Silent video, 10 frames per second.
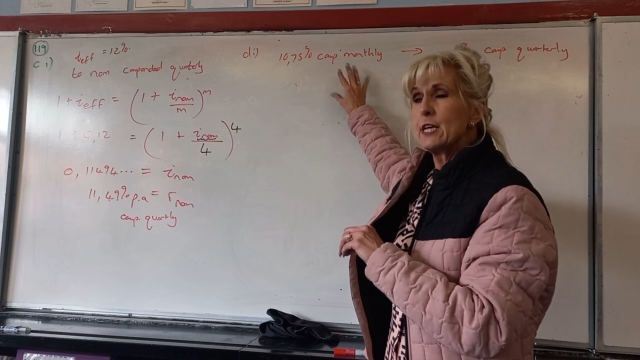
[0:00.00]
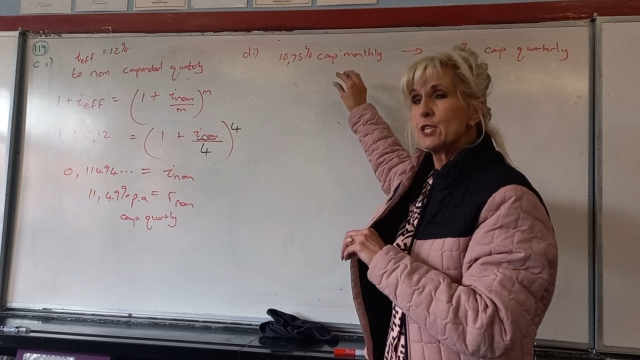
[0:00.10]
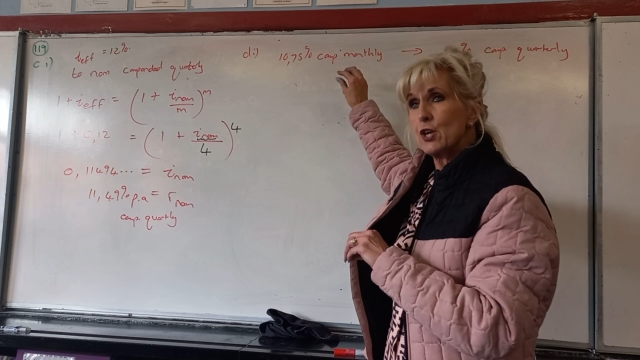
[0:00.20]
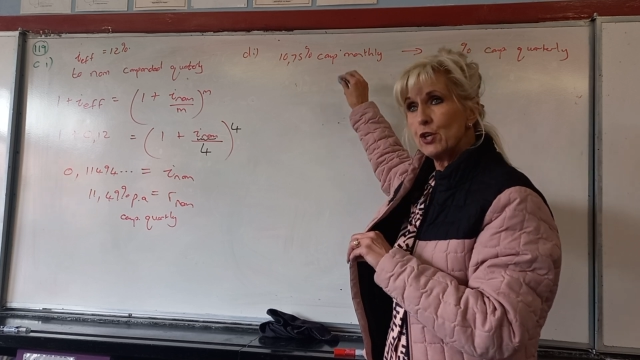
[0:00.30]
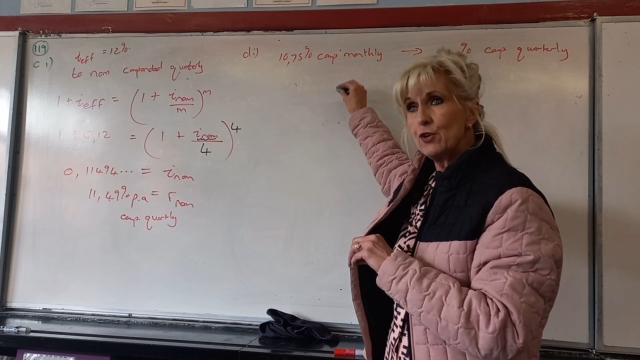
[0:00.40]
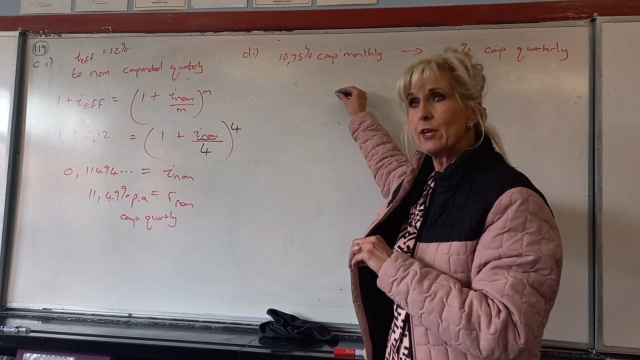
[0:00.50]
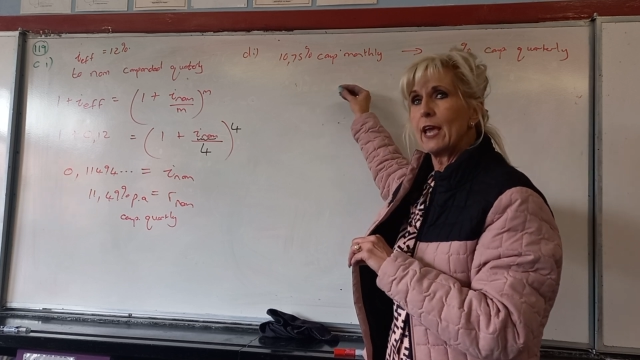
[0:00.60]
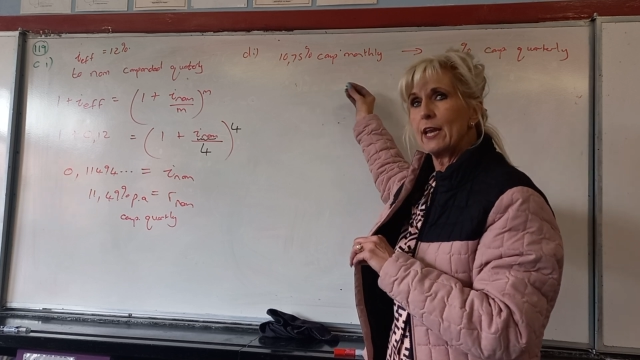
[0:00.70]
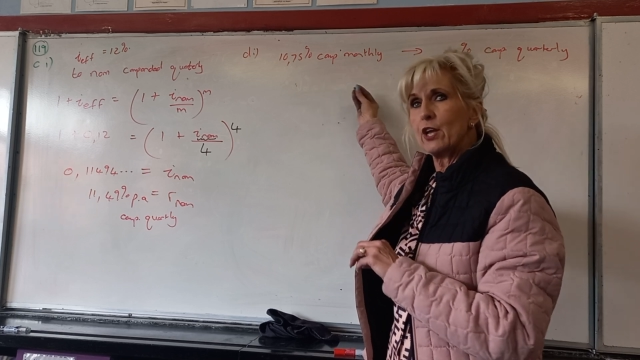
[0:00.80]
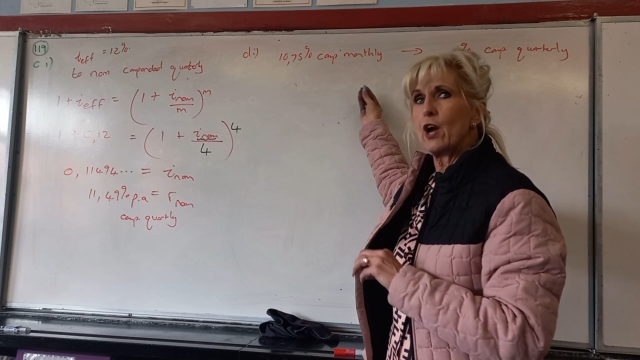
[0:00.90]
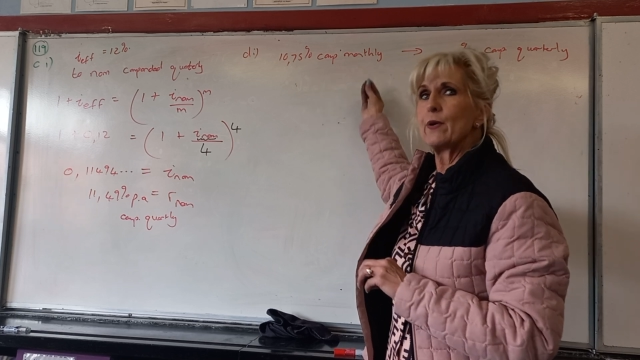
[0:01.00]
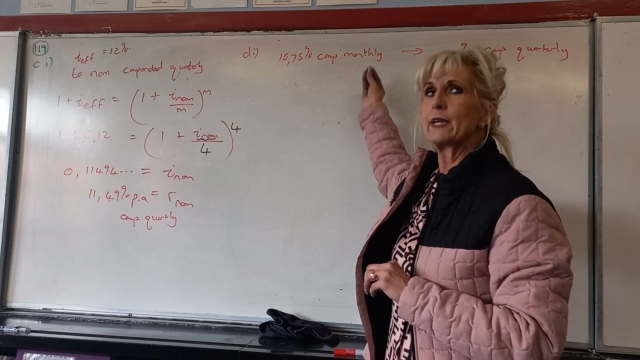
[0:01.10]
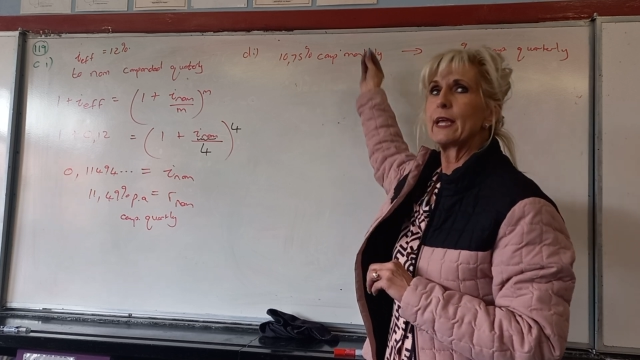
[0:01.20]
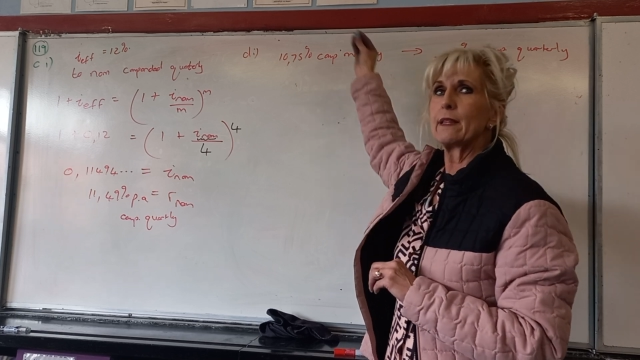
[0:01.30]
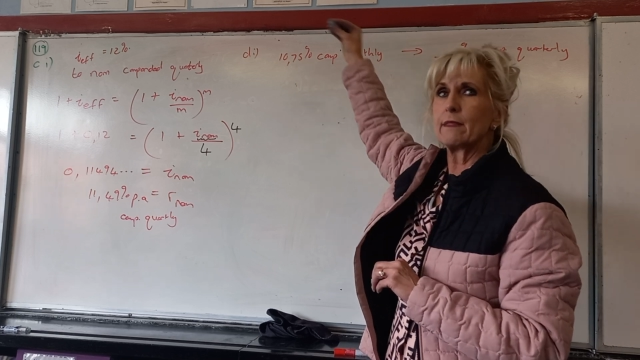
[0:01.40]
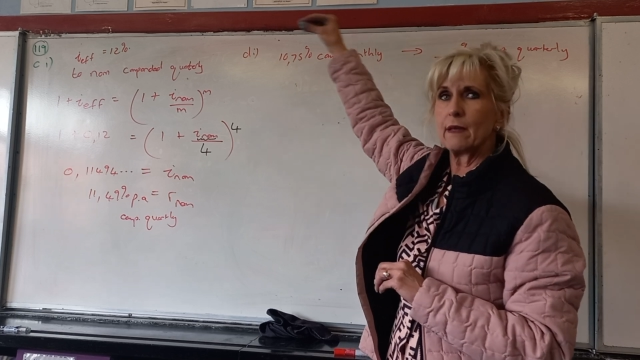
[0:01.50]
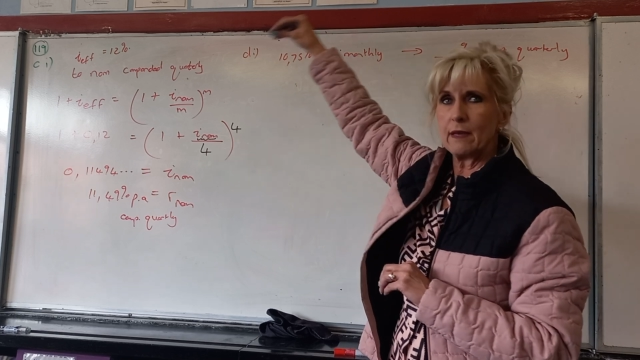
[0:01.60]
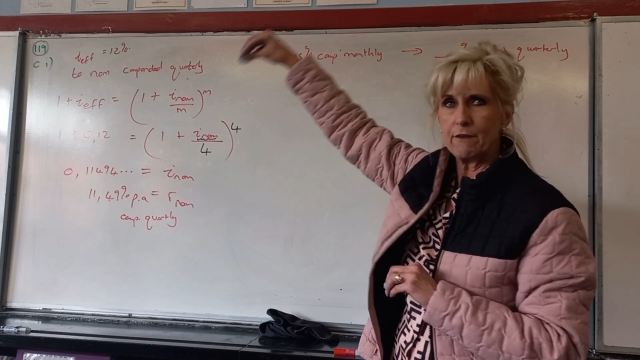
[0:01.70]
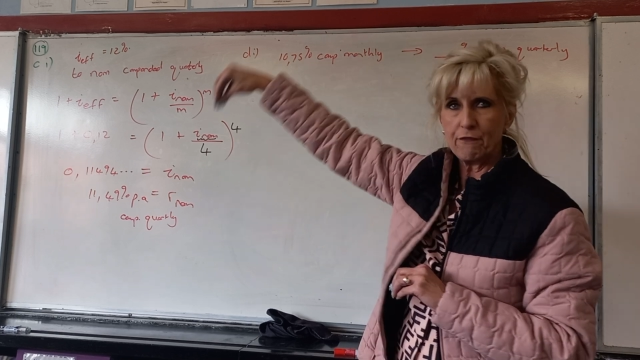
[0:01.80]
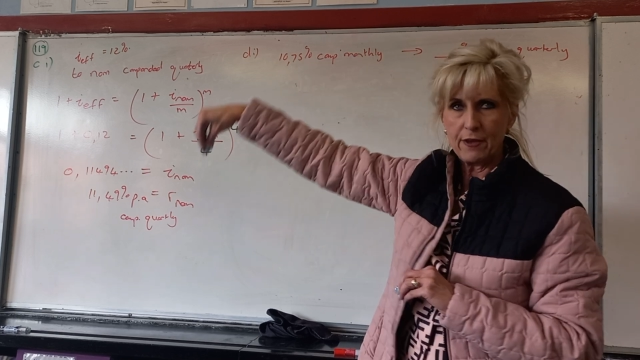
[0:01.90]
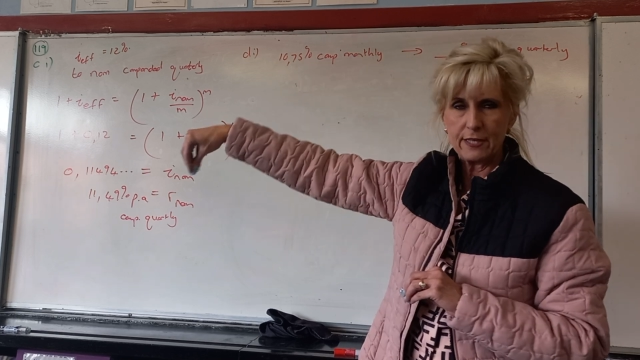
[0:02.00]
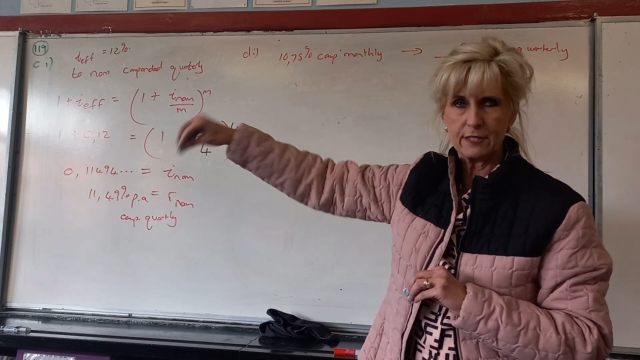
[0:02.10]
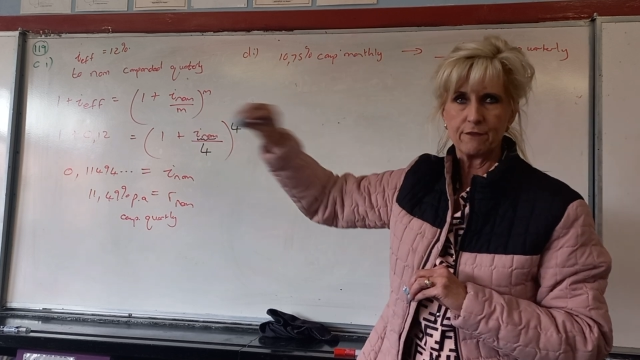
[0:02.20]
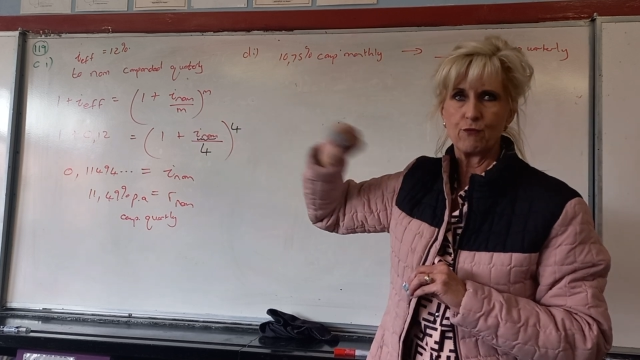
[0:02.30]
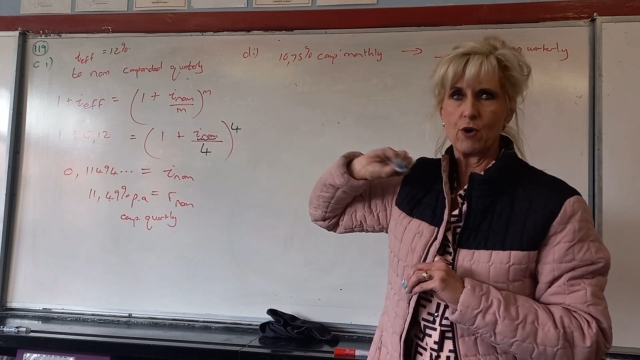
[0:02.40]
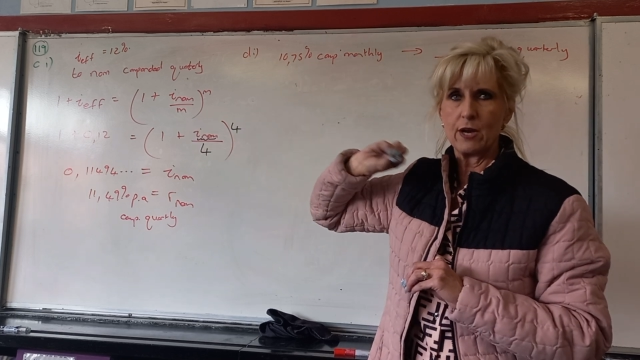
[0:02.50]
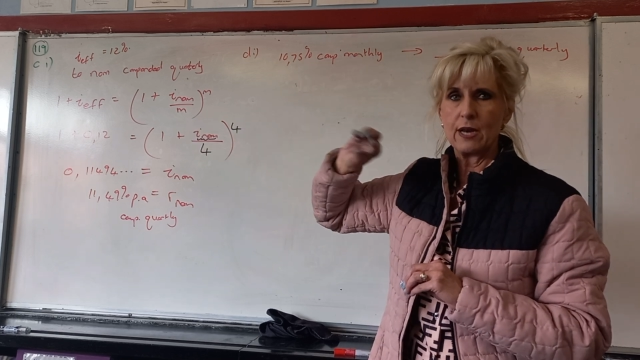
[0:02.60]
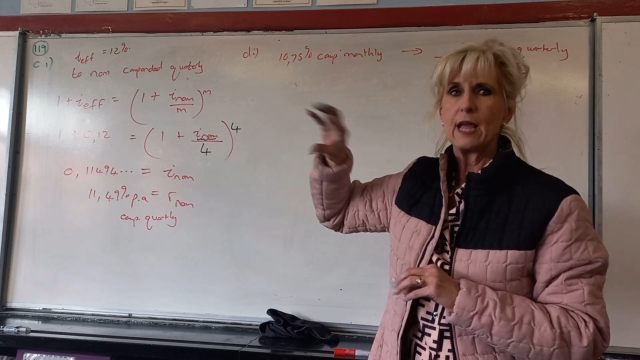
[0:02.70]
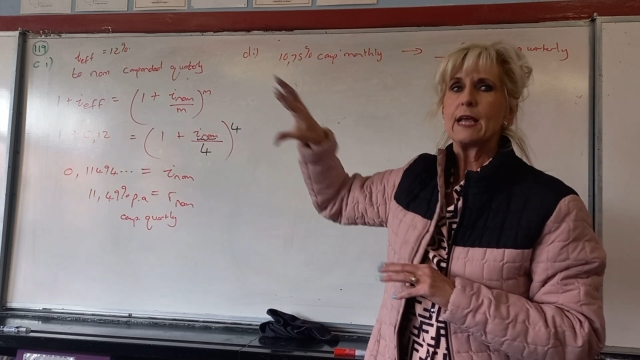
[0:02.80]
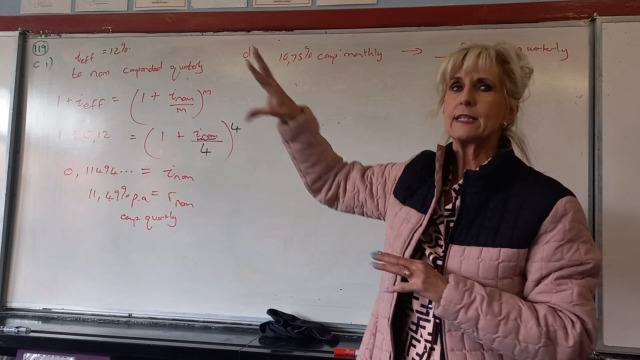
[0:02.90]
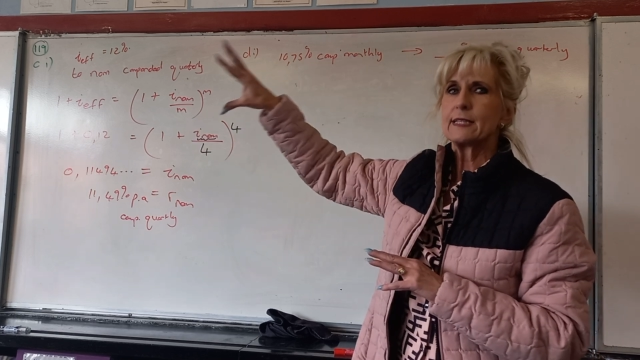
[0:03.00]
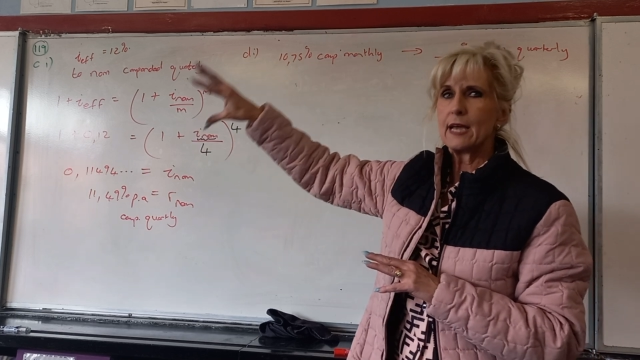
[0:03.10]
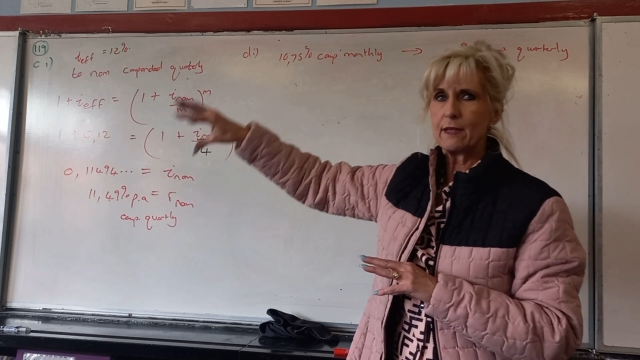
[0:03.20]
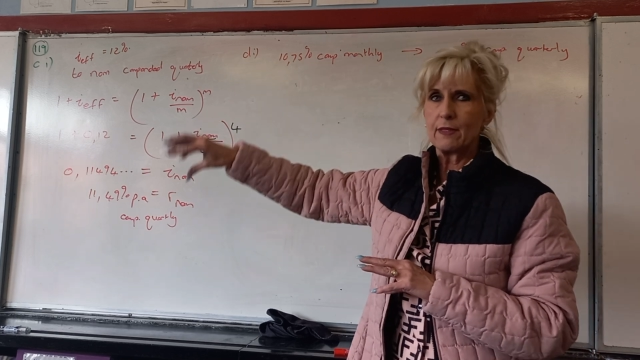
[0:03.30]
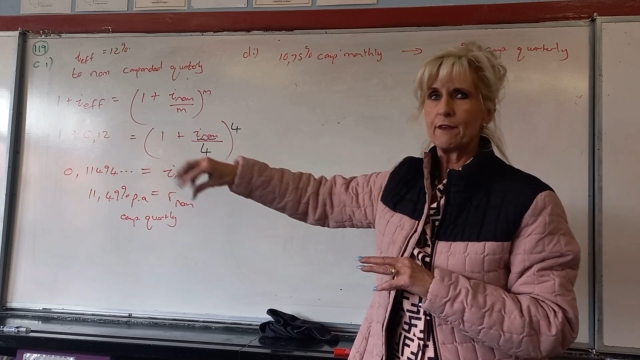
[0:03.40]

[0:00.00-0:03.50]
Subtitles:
So you can go and get the effective one. Take the